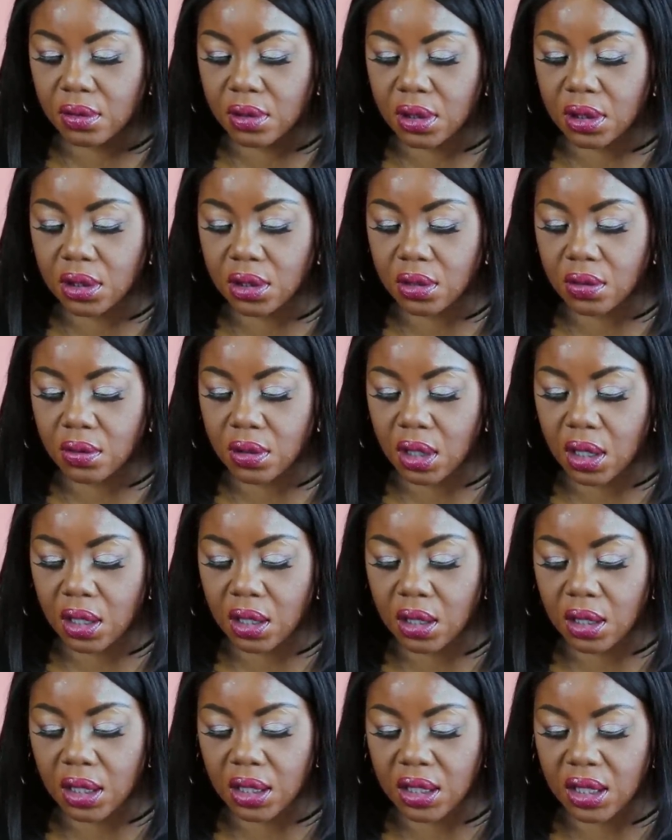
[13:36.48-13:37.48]
That's
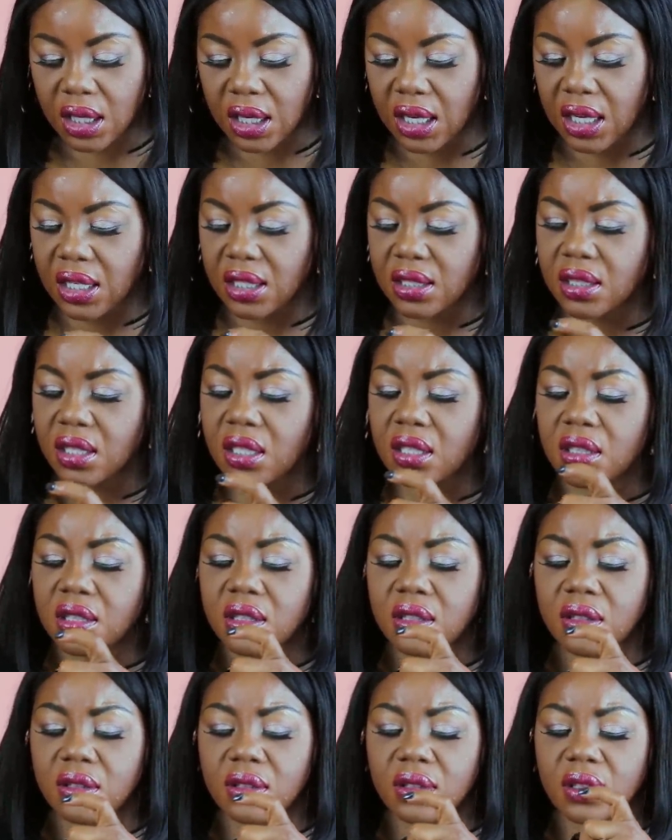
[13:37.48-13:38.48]
okay. And it has a
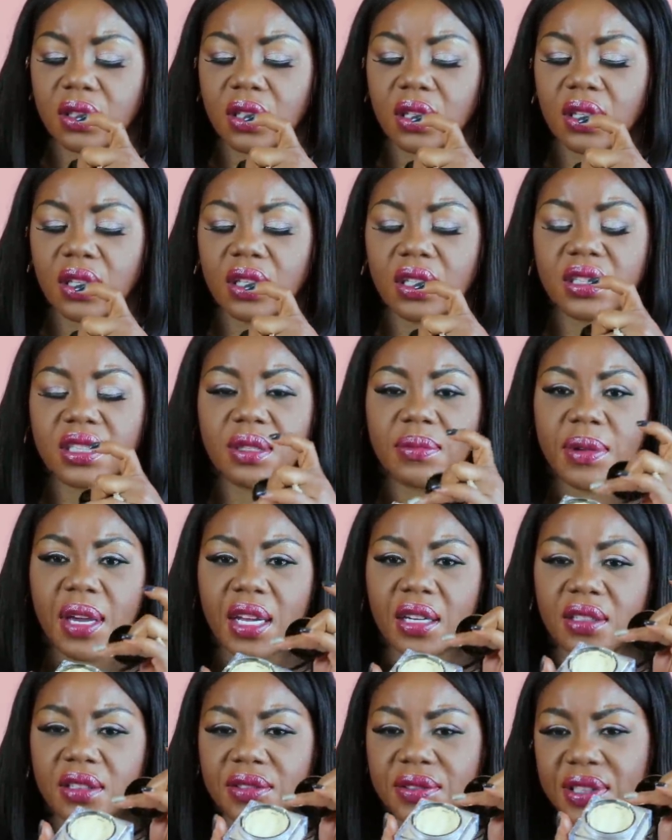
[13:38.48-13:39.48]
little some
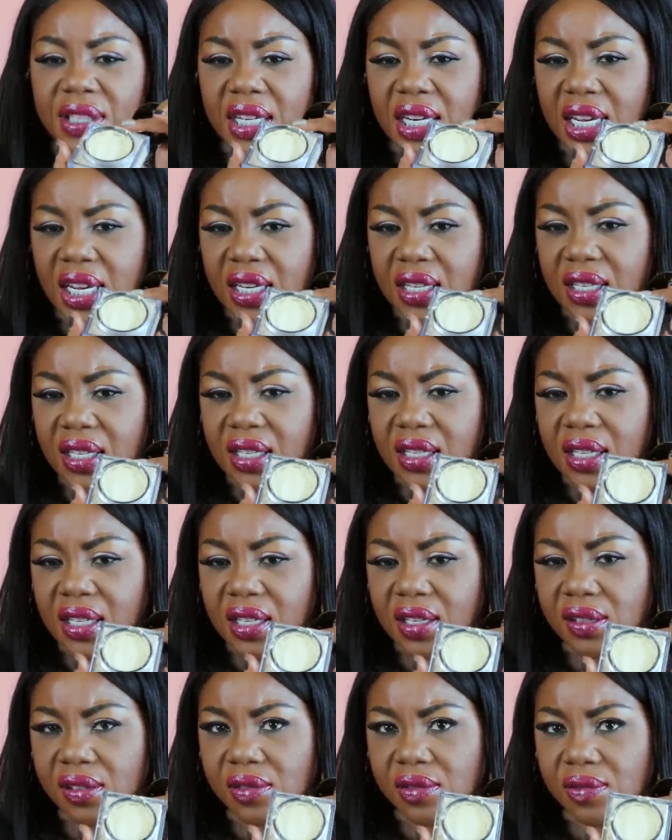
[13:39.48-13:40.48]
kind of little net in
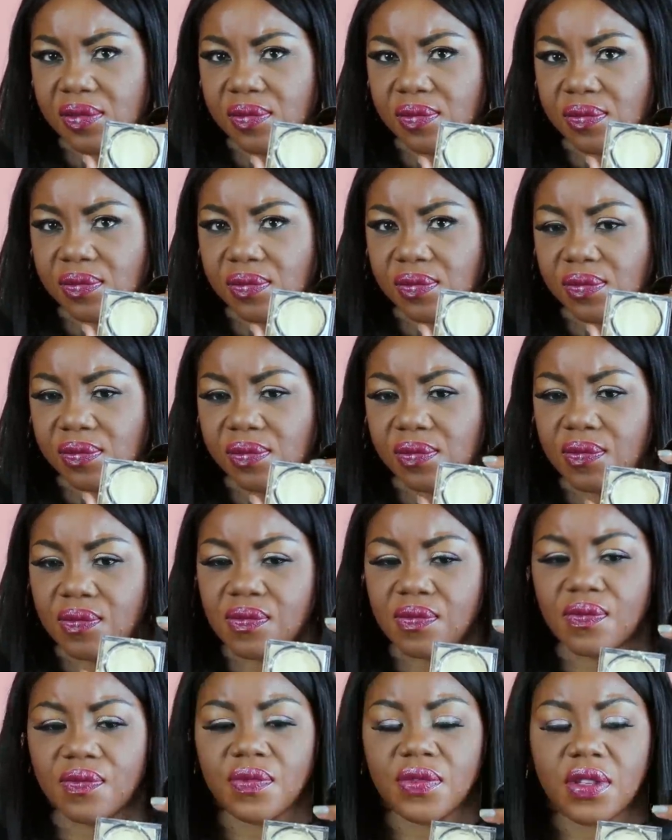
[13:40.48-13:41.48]
there.
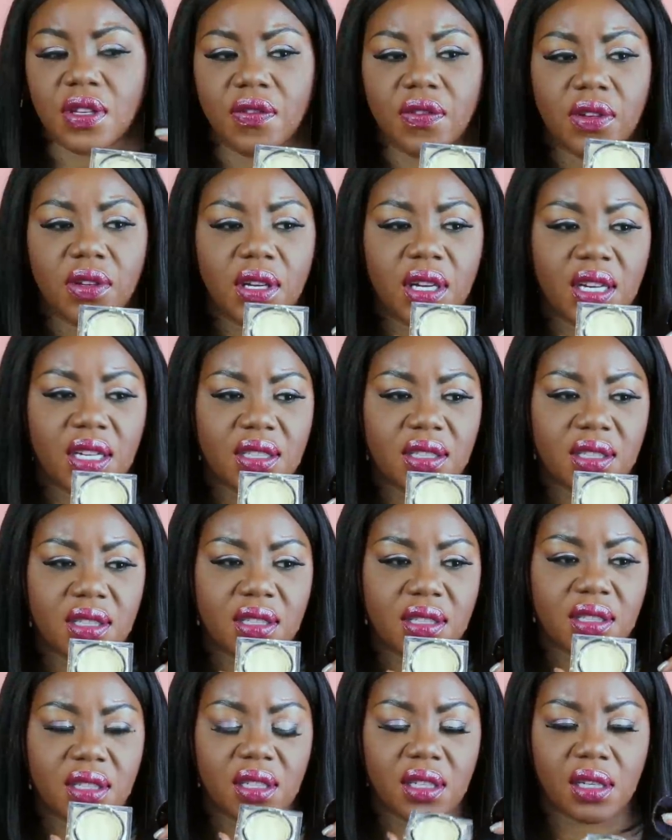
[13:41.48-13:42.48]
If you guys
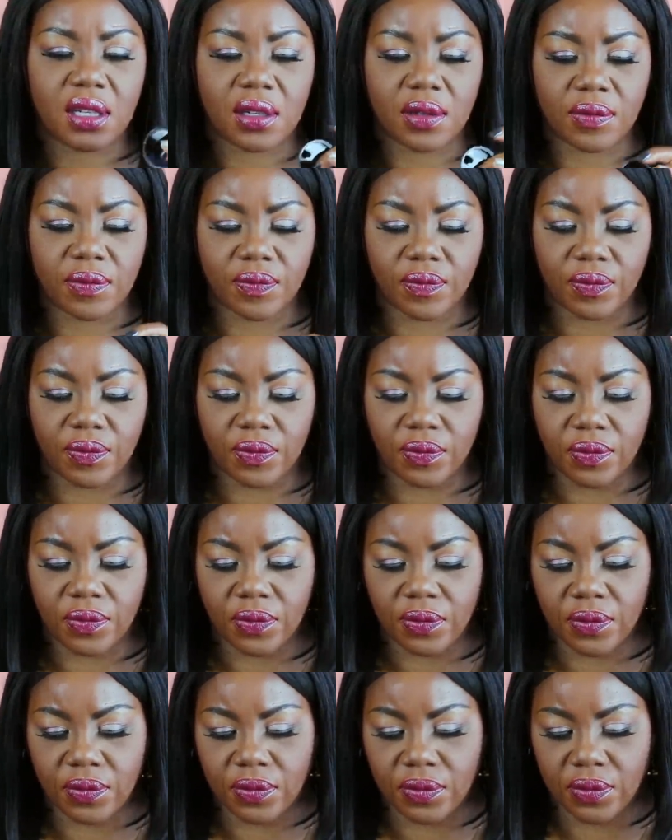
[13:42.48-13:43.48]
can see that
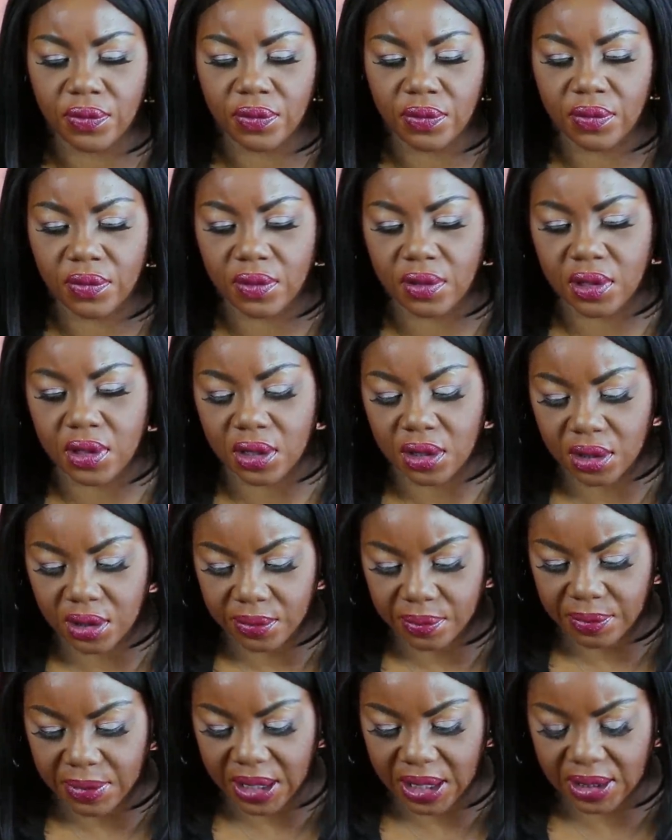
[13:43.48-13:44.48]
a
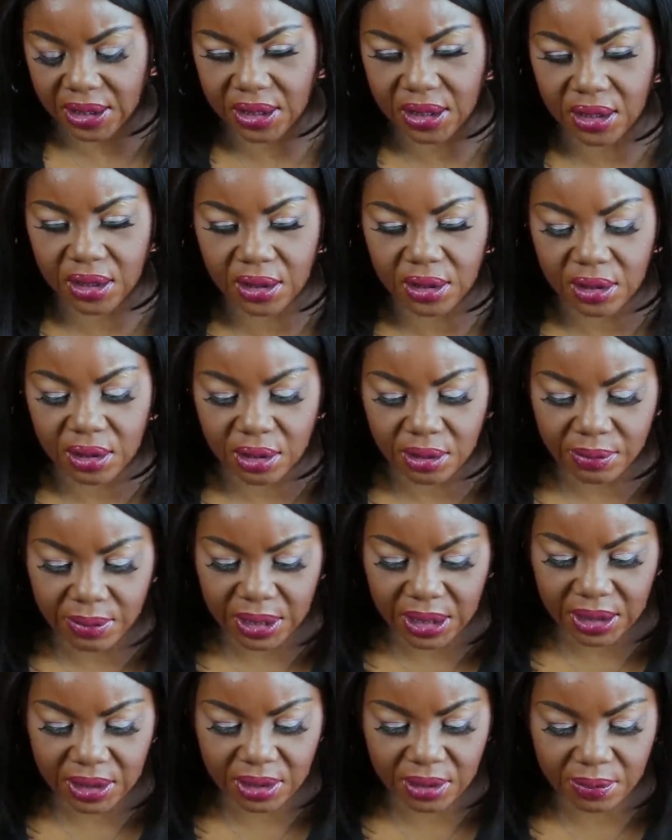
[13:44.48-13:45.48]
little messy, a little
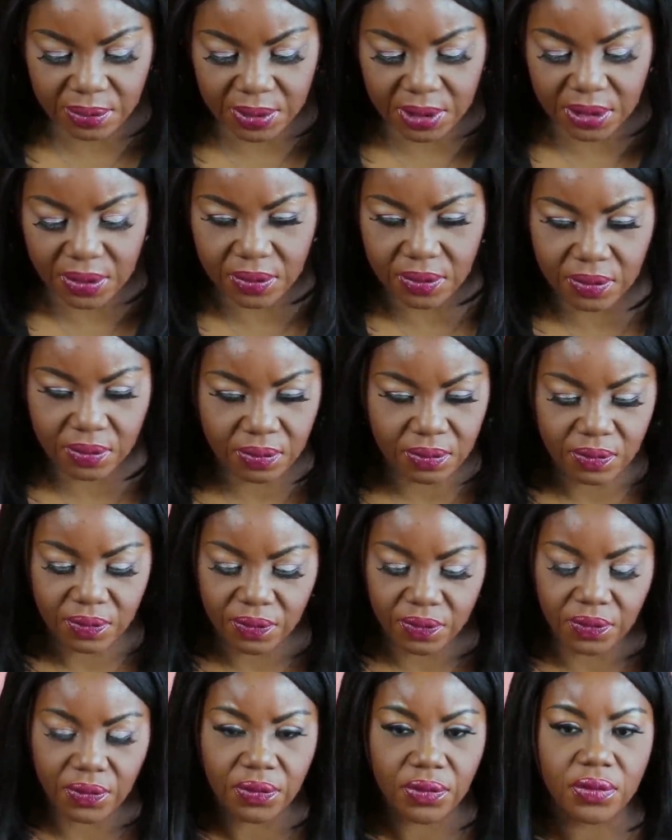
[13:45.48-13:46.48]
messy, but
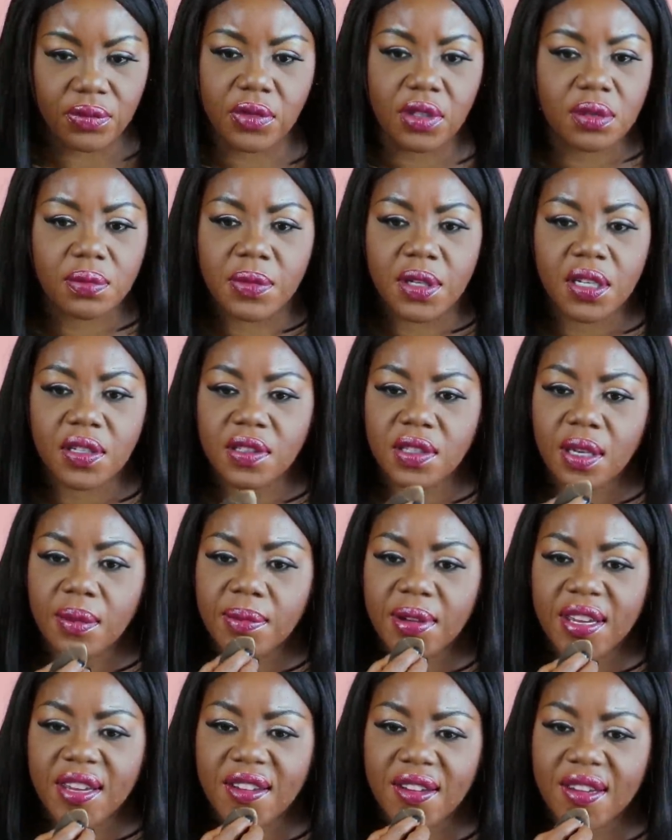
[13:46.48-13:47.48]
the smell's
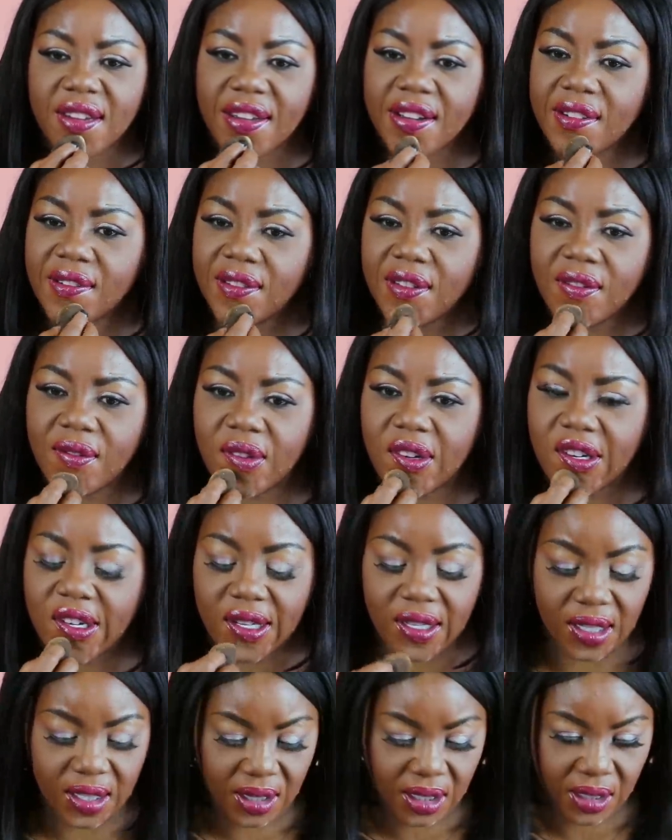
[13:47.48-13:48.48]
not bad. I don't know where
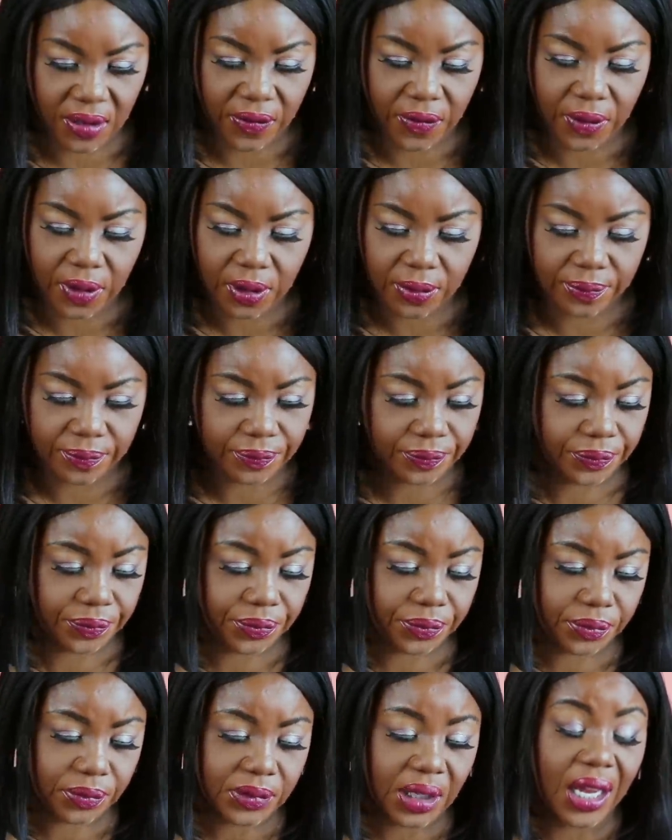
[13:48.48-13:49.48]
they get that from.
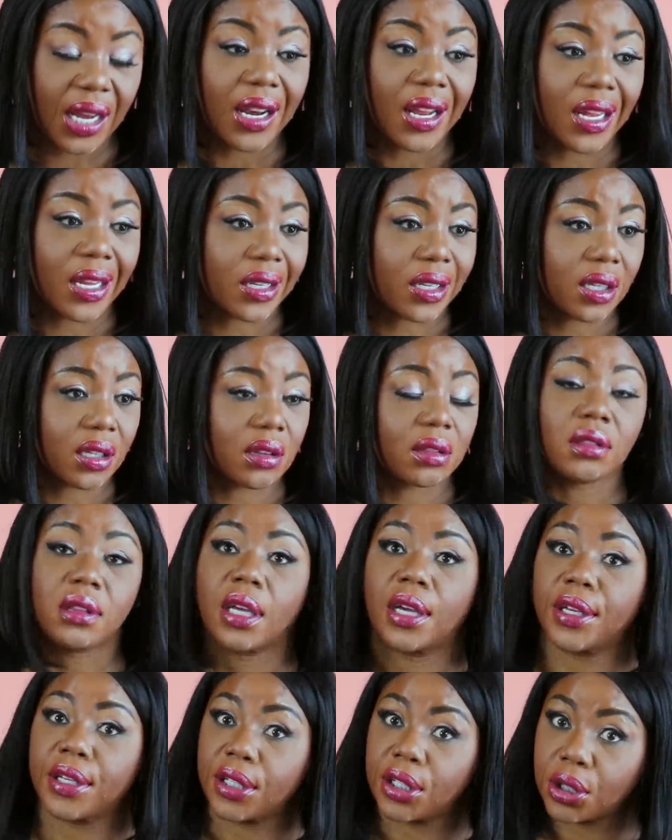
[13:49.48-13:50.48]
I like it.
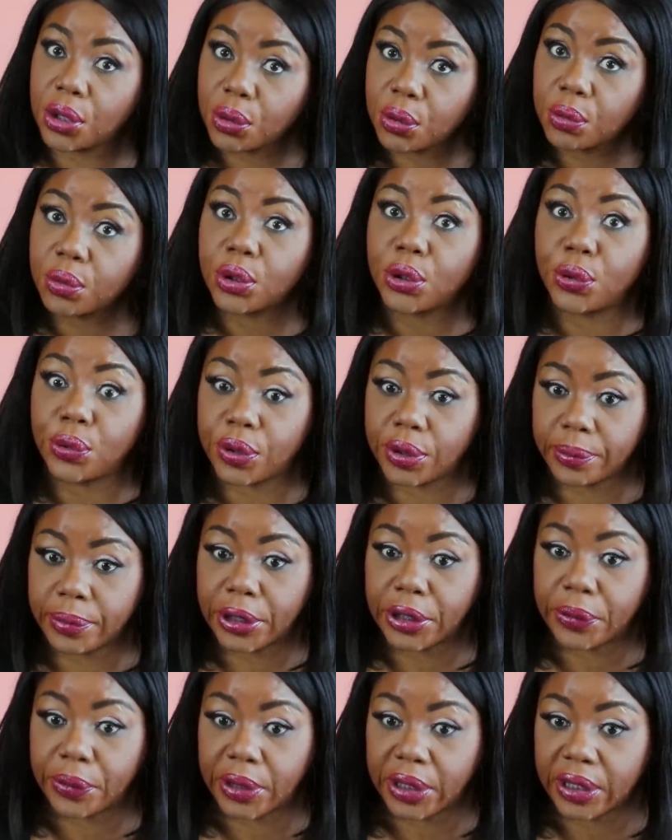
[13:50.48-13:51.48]
Thank you, Huda
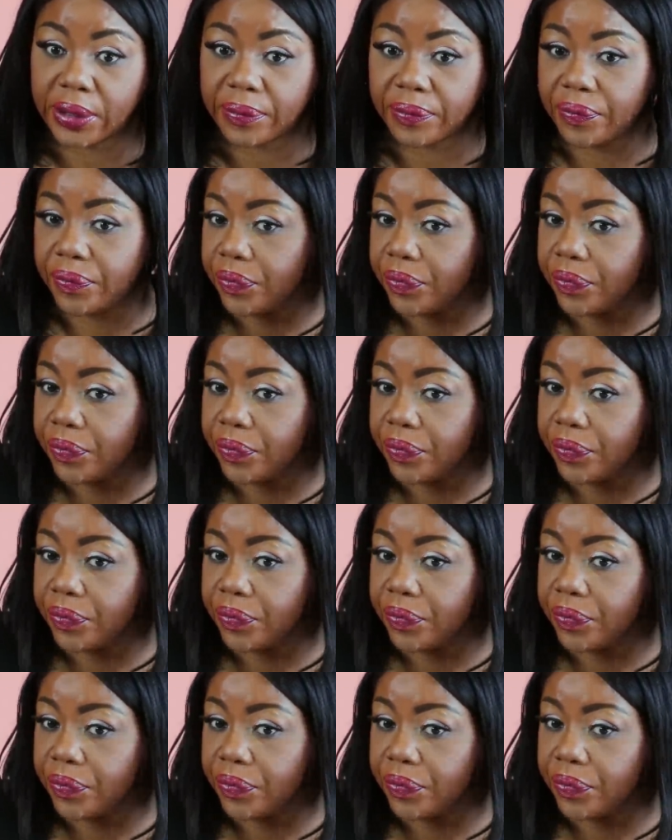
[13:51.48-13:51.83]
Beauty.